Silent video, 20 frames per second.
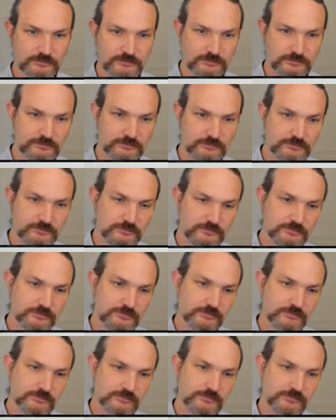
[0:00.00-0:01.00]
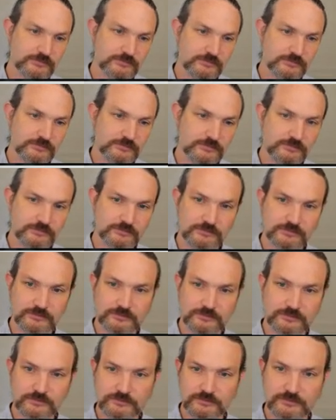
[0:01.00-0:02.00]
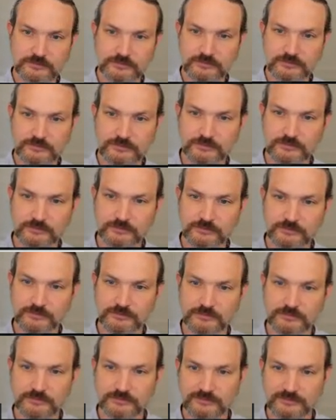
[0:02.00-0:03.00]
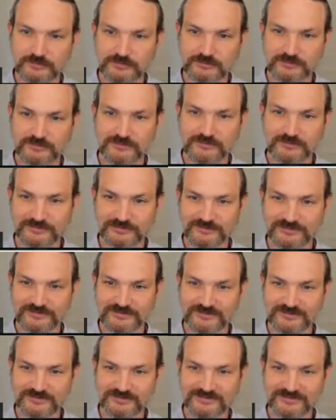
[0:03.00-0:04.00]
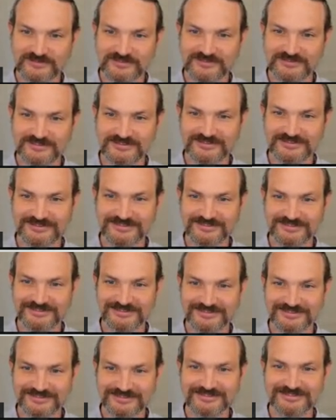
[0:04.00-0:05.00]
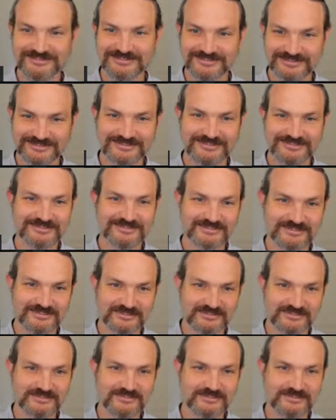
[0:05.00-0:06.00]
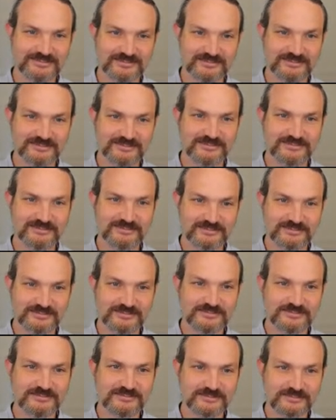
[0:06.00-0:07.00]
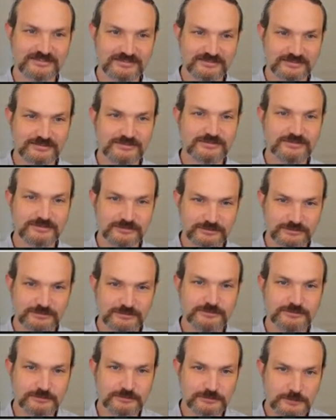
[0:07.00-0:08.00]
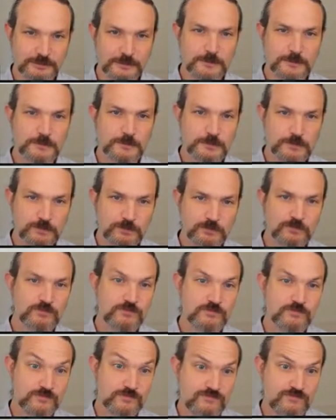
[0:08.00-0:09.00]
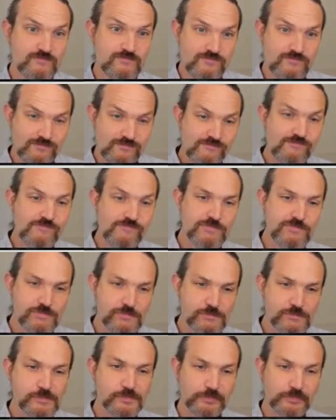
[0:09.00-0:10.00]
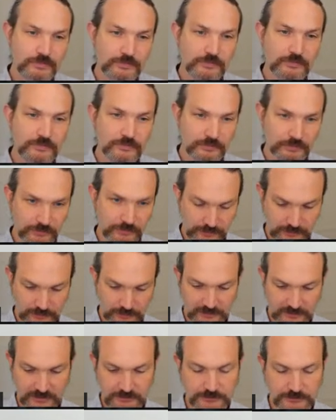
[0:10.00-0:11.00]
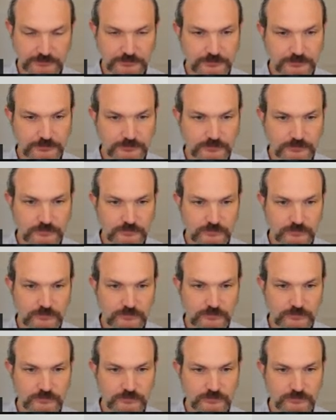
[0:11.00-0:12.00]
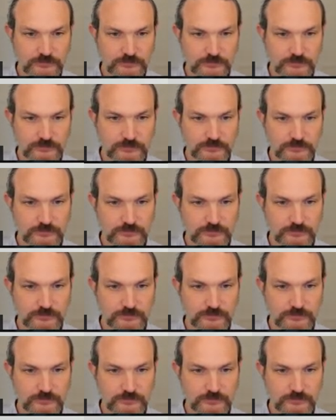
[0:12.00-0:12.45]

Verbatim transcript: in, term, in terms of how you can make something that is difficult to write easier for others so that somebody who is not very familiar with go or kubernetes can pick it up so